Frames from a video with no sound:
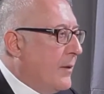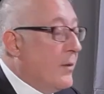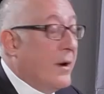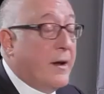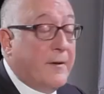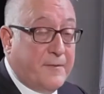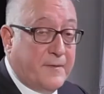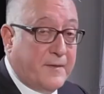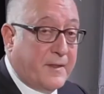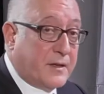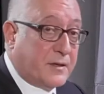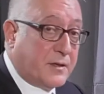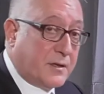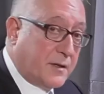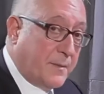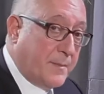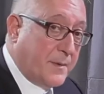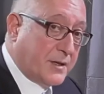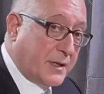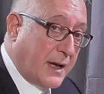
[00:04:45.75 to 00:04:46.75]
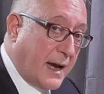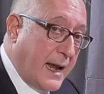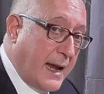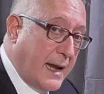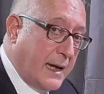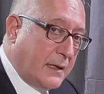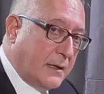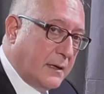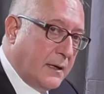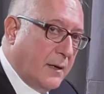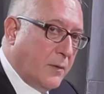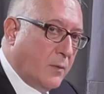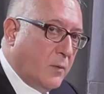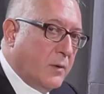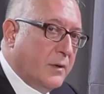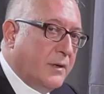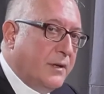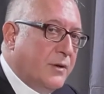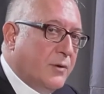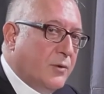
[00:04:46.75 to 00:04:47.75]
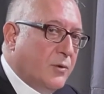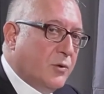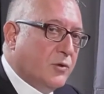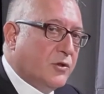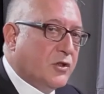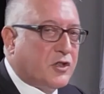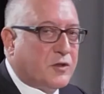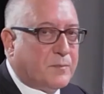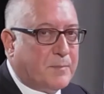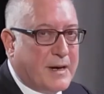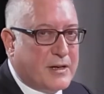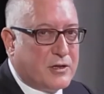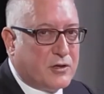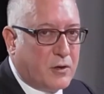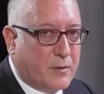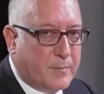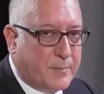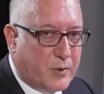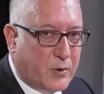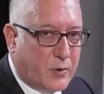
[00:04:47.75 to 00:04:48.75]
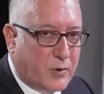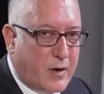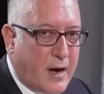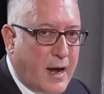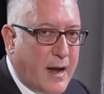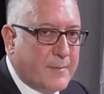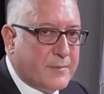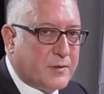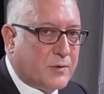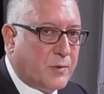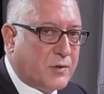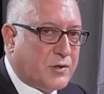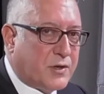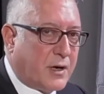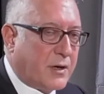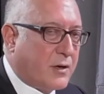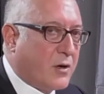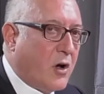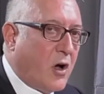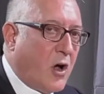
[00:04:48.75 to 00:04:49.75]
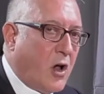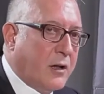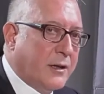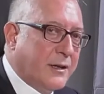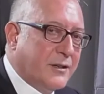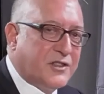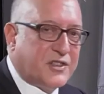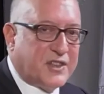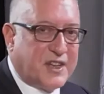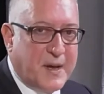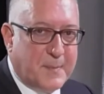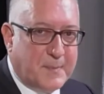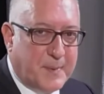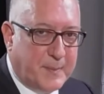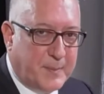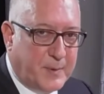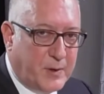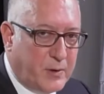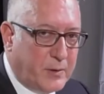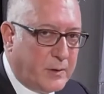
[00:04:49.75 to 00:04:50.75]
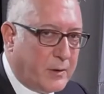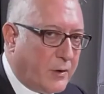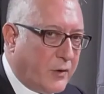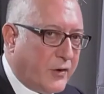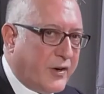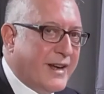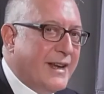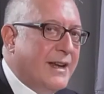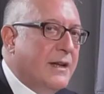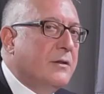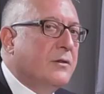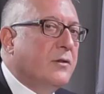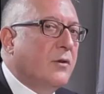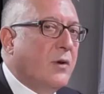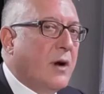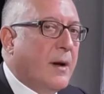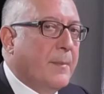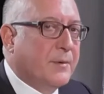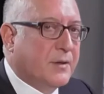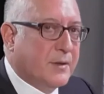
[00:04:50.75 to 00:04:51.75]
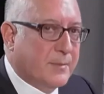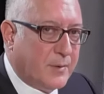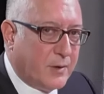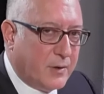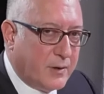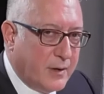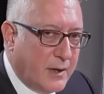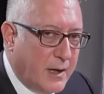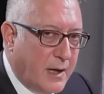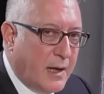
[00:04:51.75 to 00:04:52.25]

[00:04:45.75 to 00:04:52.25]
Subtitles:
If the system is late, it will use special programs which are called skippable or interruptible,